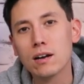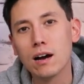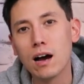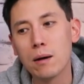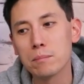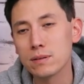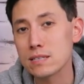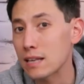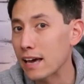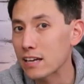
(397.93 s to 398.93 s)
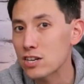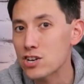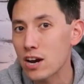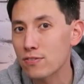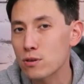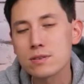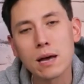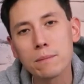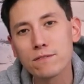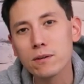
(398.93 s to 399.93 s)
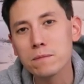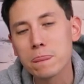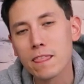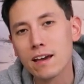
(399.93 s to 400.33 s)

Um, please like and share if this is helpful.